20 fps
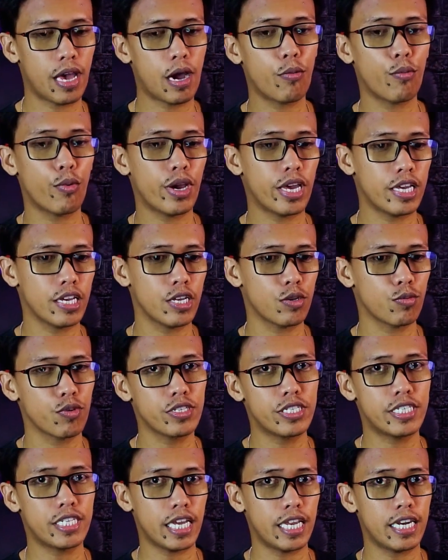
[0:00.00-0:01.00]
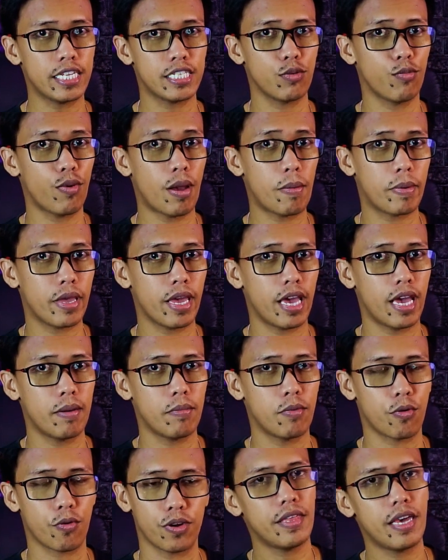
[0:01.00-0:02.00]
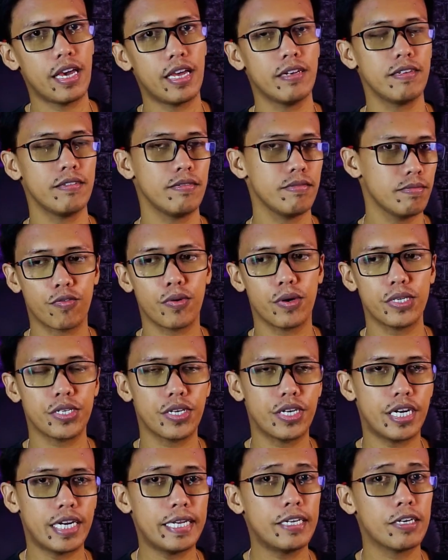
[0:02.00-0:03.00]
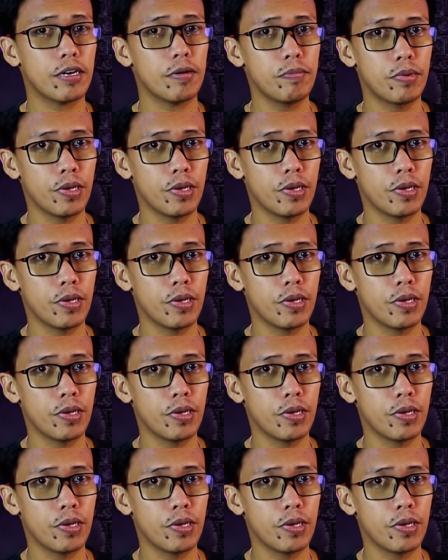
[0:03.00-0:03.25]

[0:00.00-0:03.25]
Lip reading: That way it would see it as a webcam. And then of course you're gonna need a